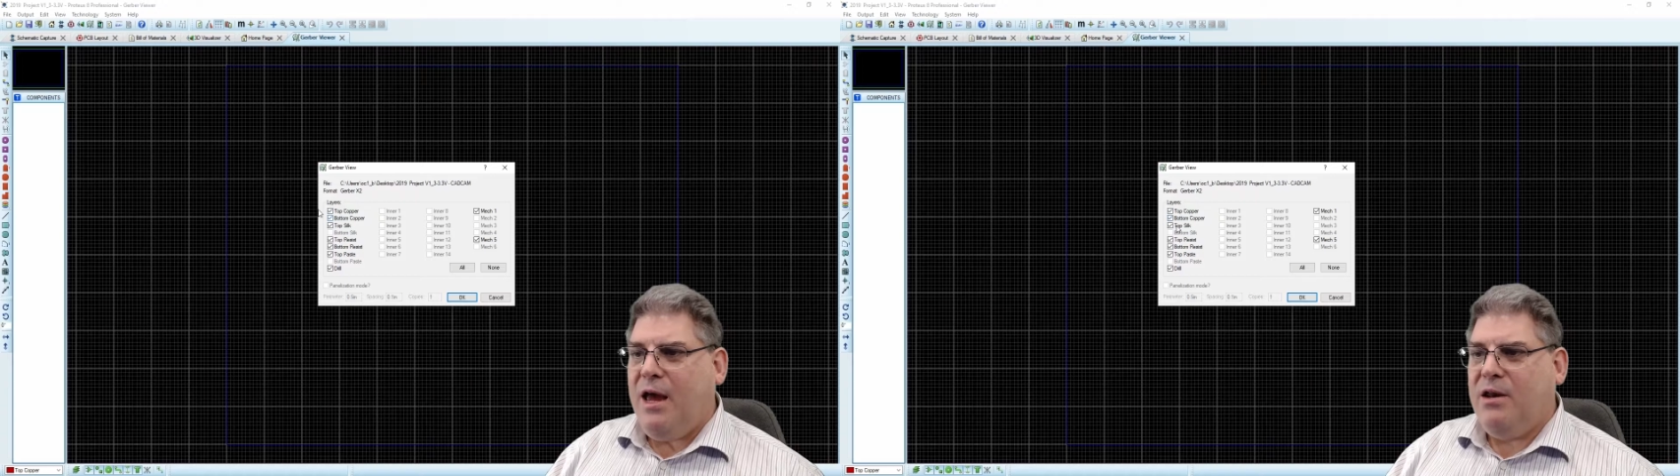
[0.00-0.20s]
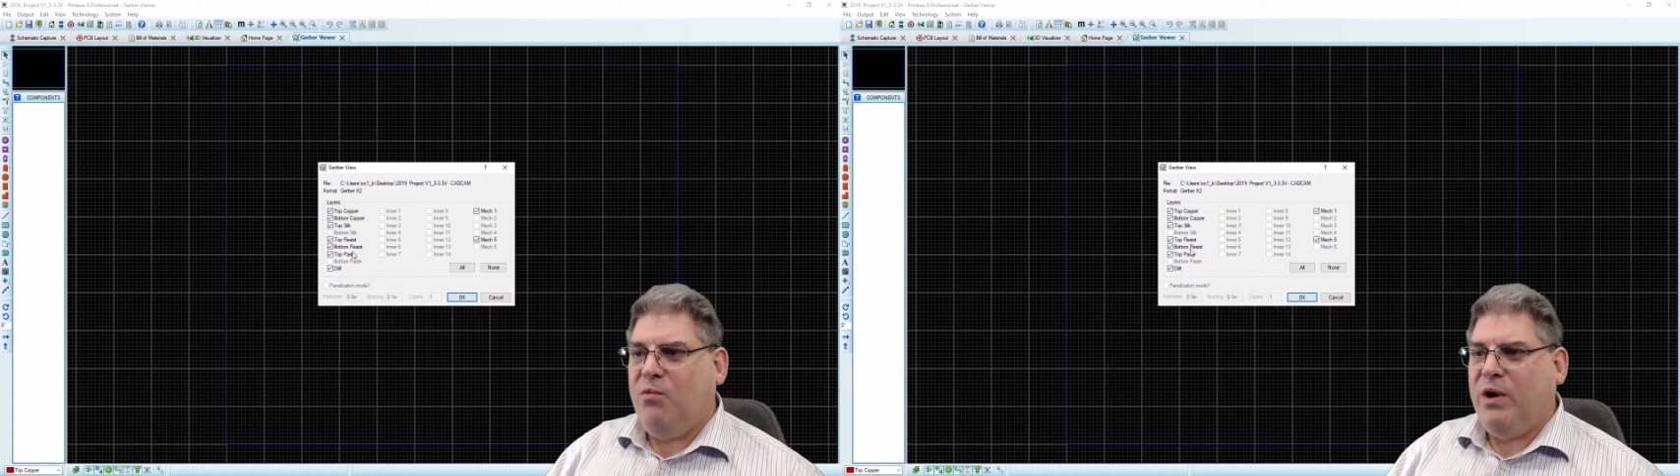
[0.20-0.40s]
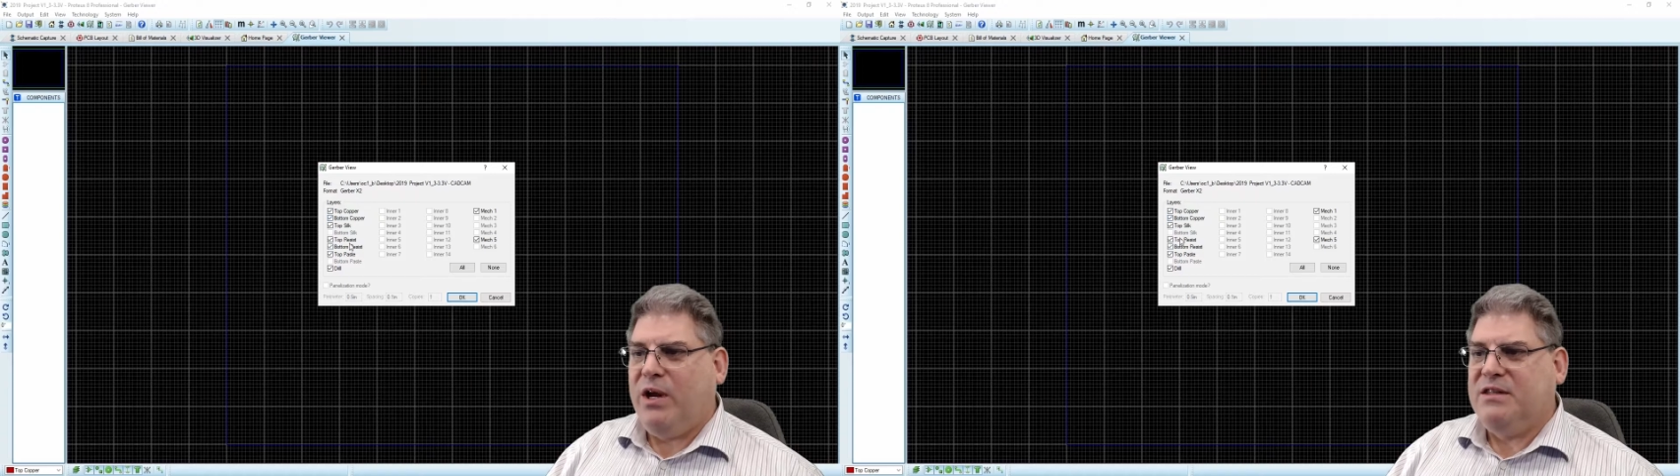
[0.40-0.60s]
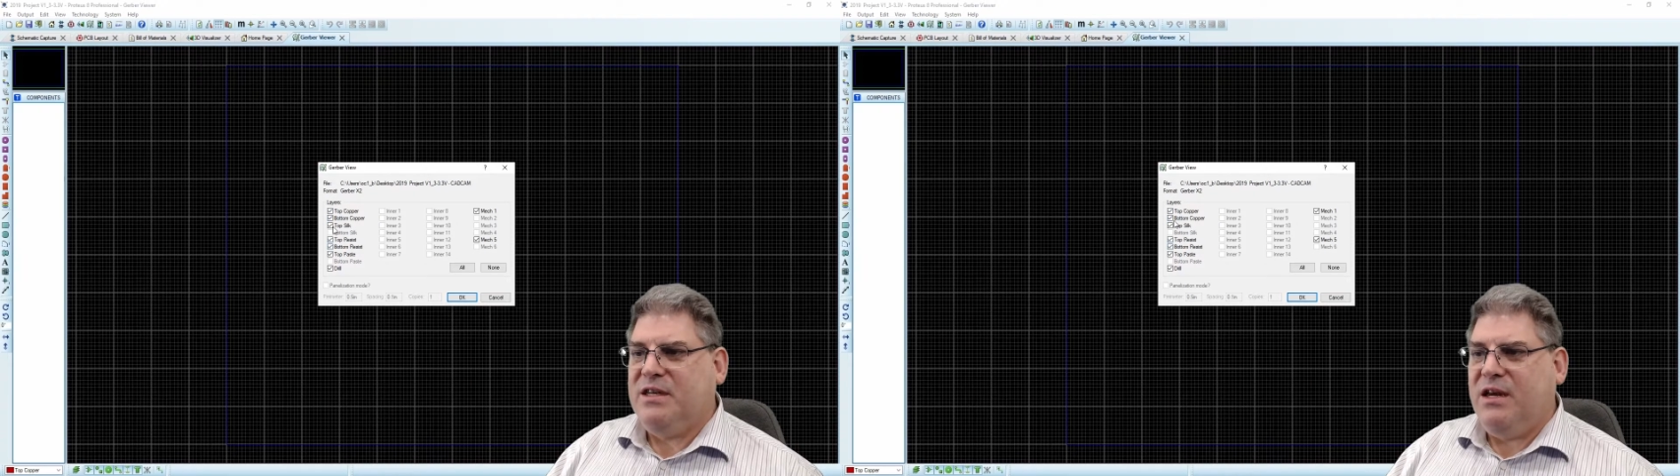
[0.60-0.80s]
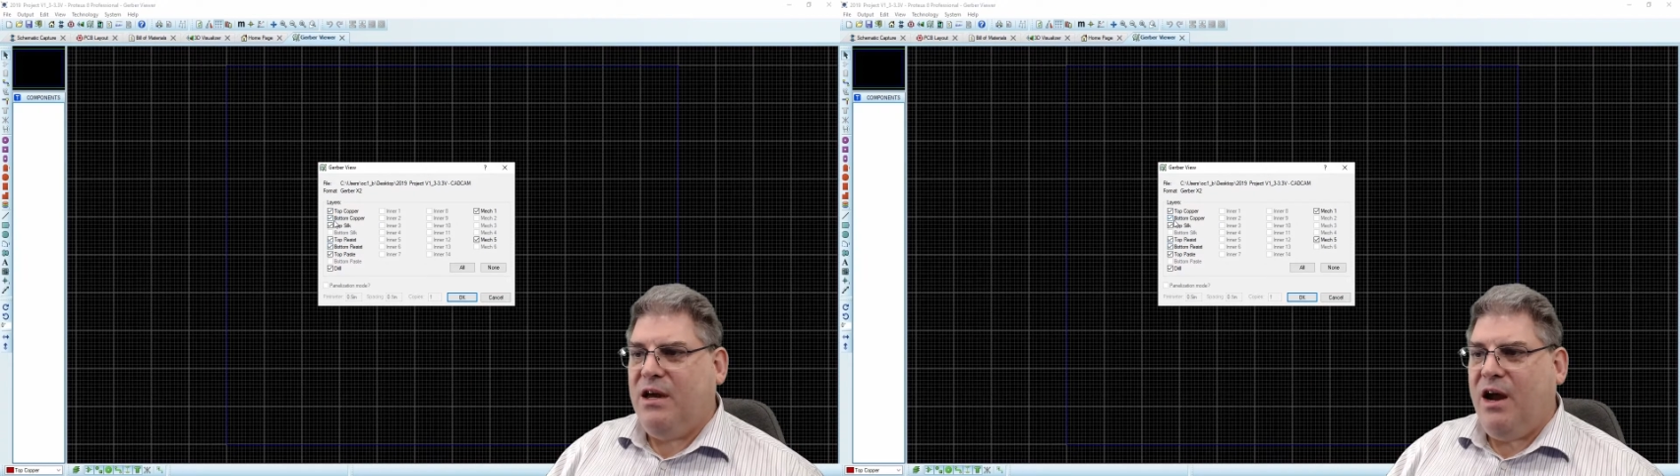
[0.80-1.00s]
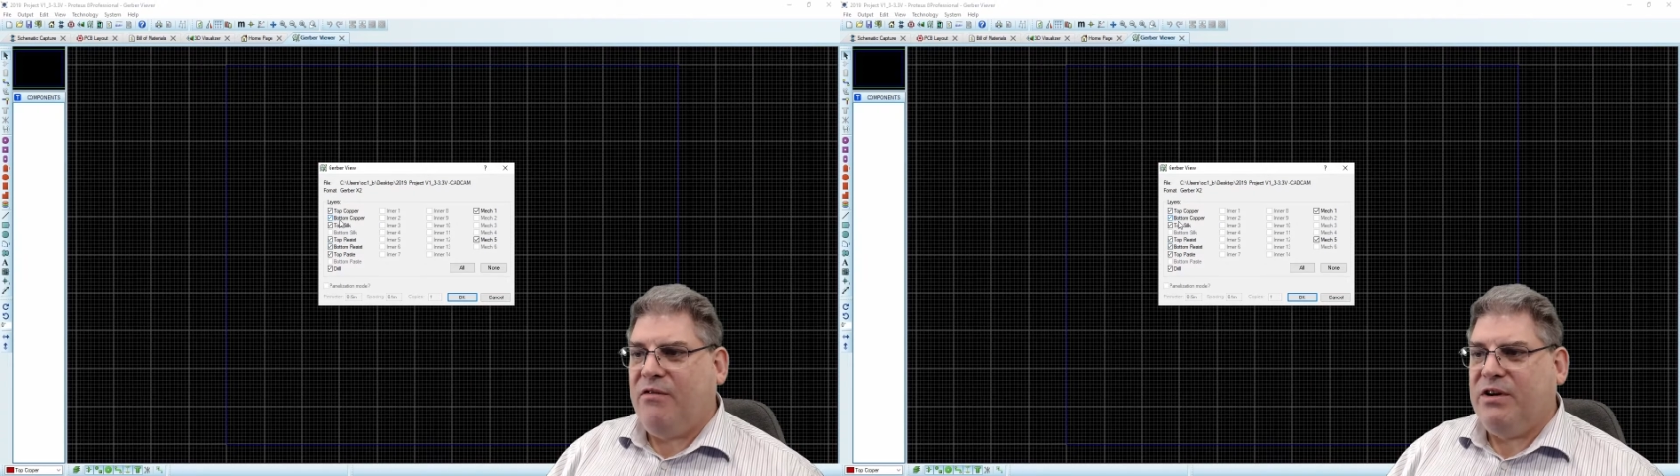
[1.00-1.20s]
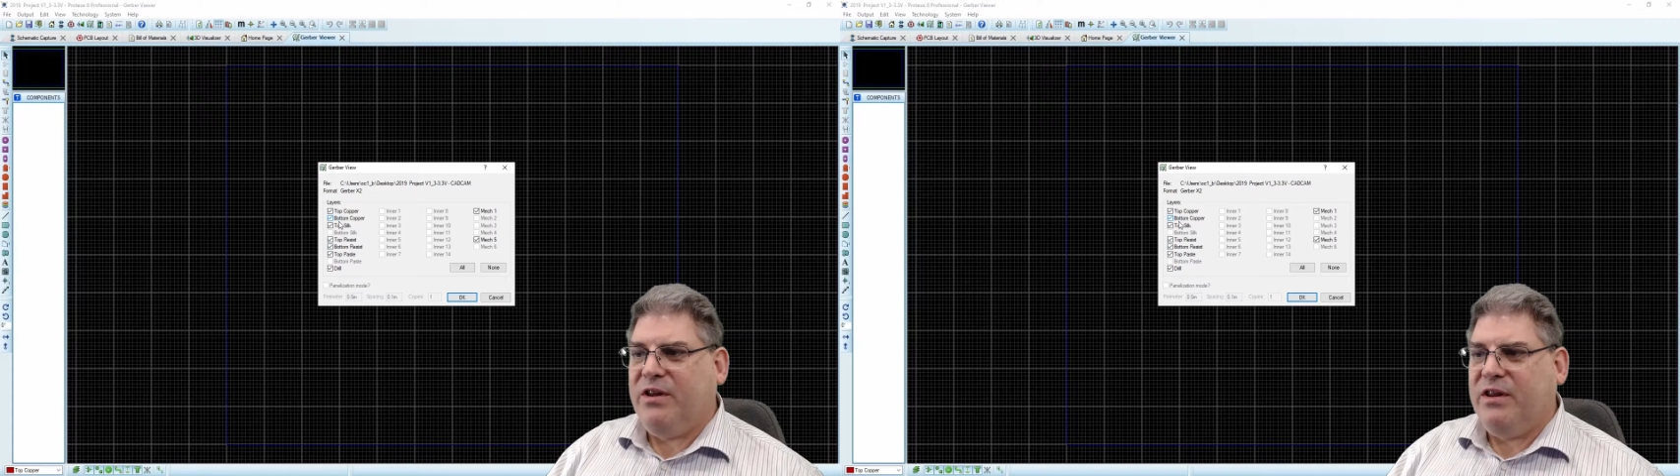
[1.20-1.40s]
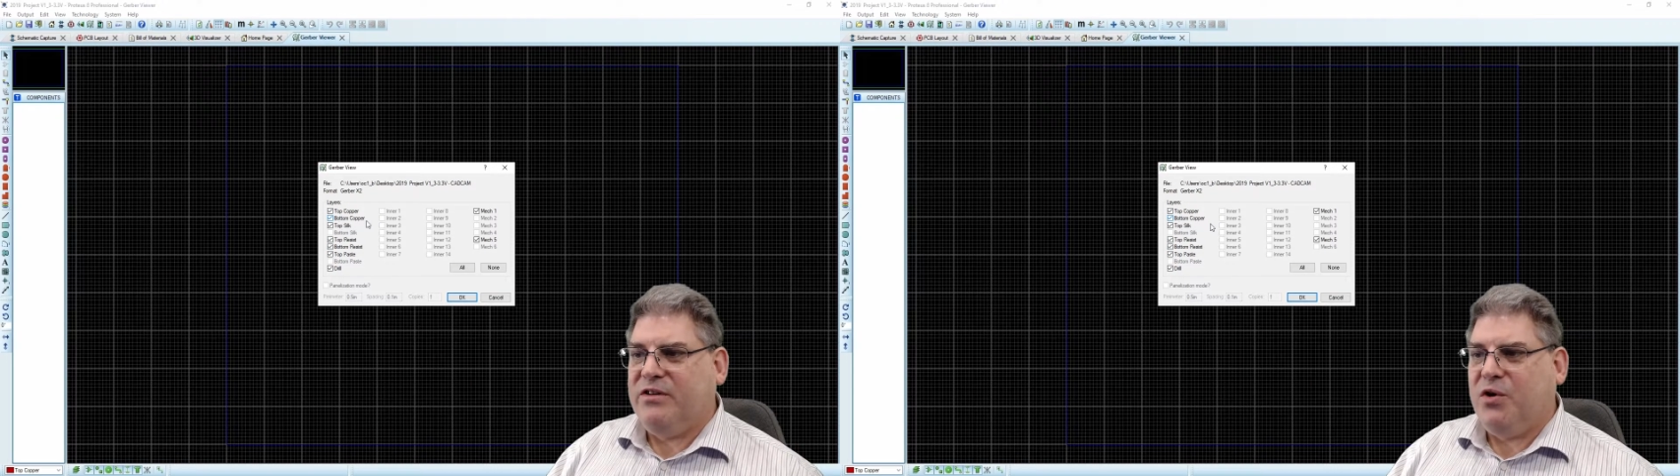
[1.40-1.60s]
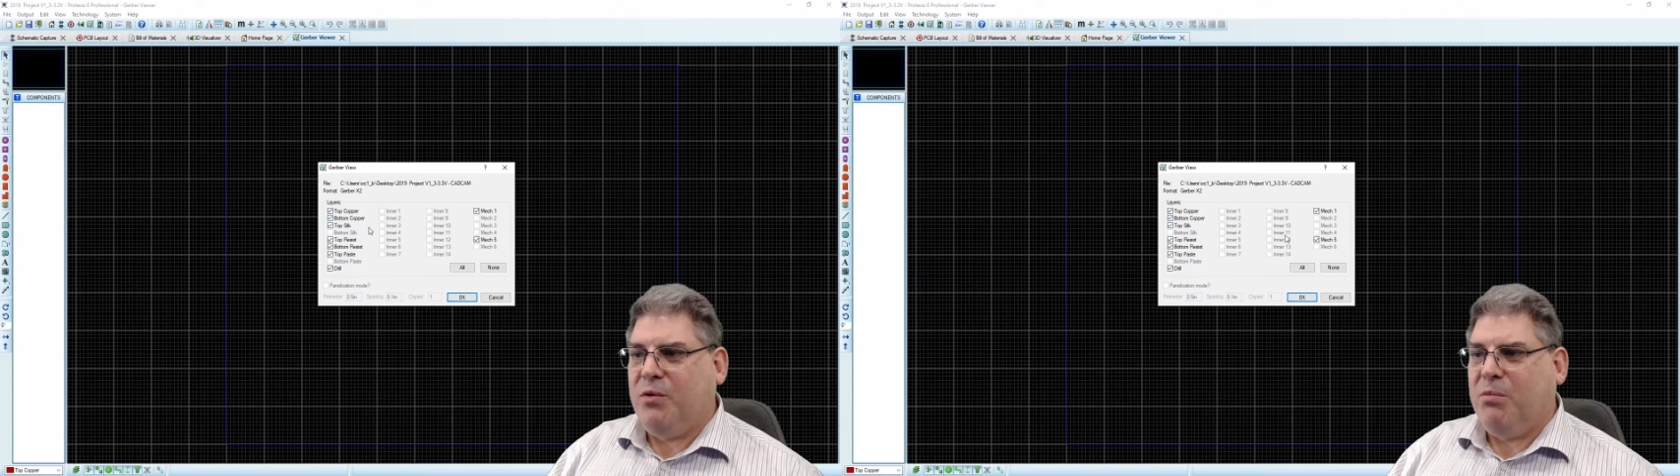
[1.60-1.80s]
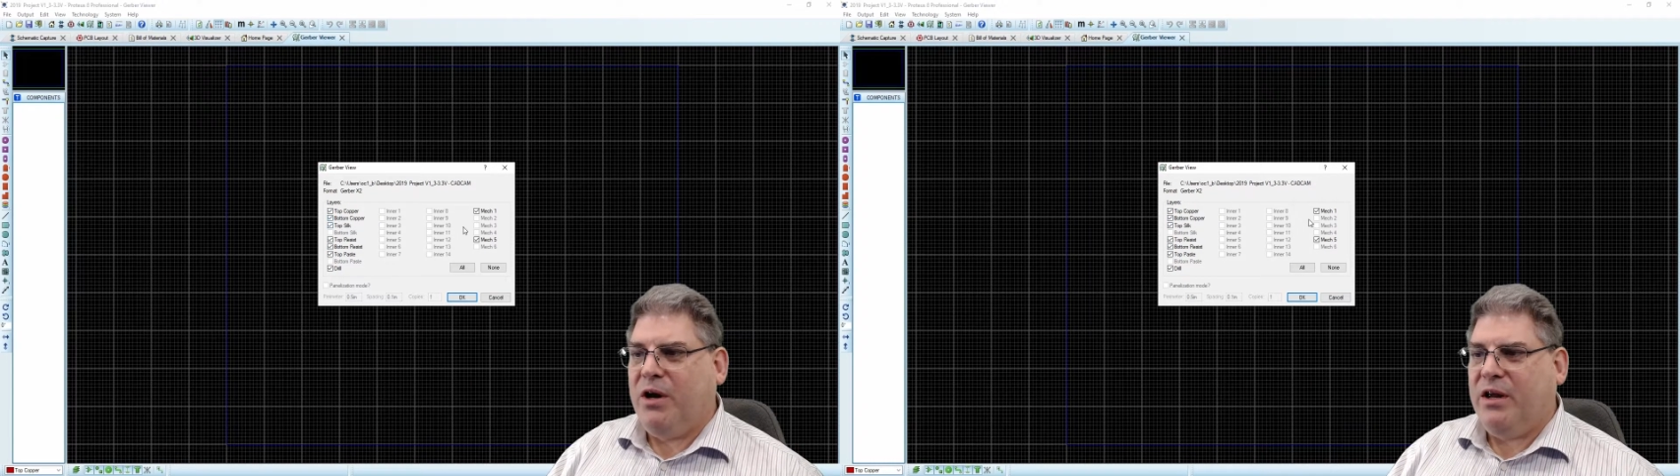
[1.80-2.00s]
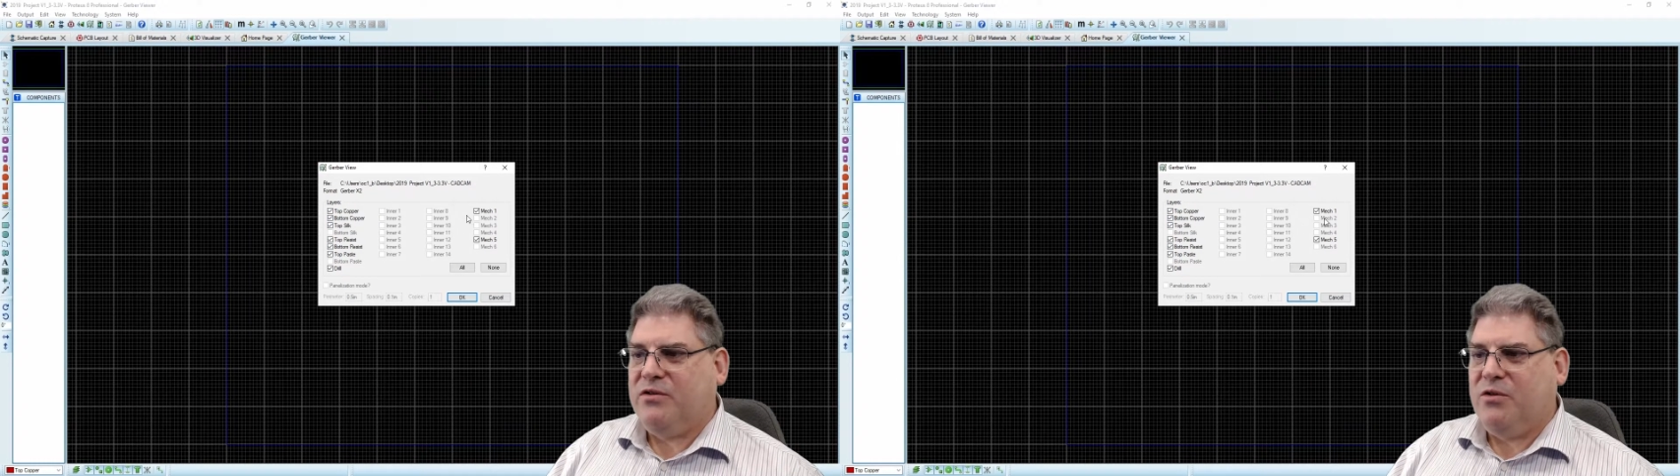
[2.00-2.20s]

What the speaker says: and we can see everything that's going to bring in.